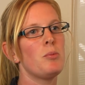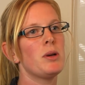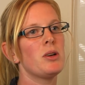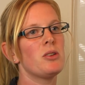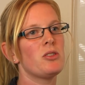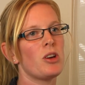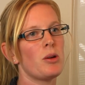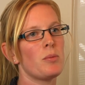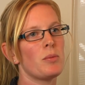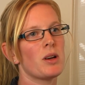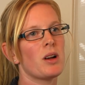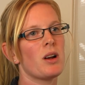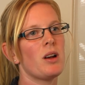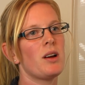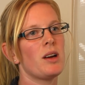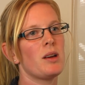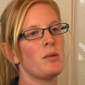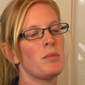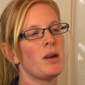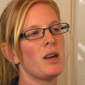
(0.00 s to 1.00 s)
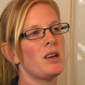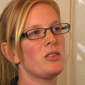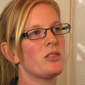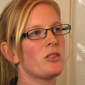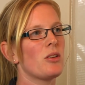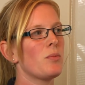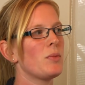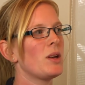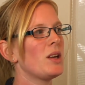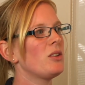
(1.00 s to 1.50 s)
build up the client
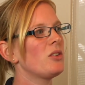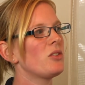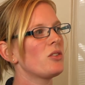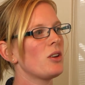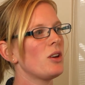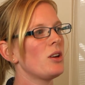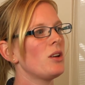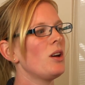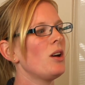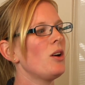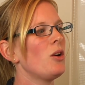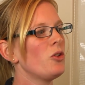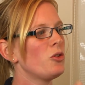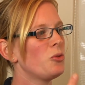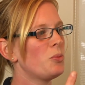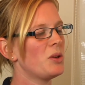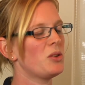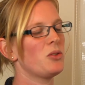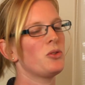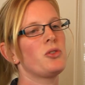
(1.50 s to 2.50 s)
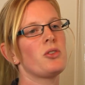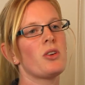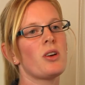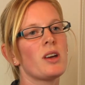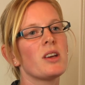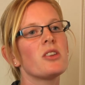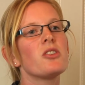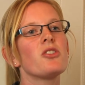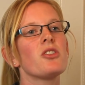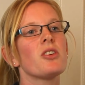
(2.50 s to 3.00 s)
base that means that a hospital
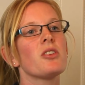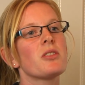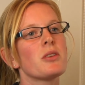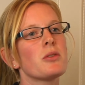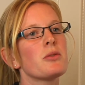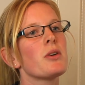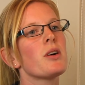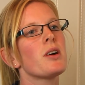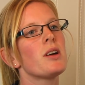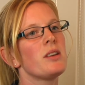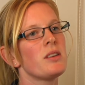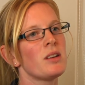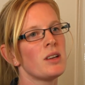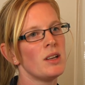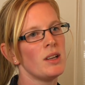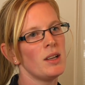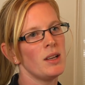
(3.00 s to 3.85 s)
site is justified,